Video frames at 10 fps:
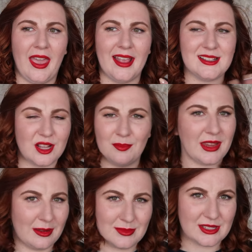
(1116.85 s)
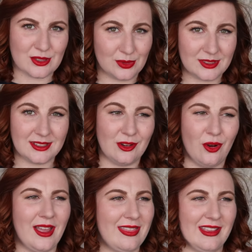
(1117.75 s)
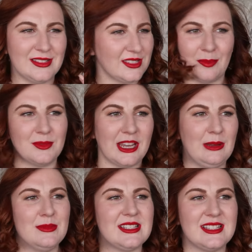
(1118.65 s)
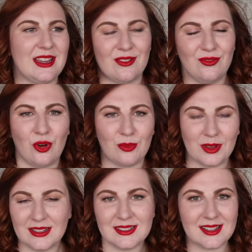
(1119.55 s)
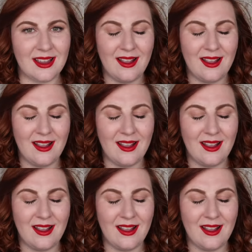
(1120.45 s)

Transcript: and sometimes it's totally not and then sometimes in certain formulas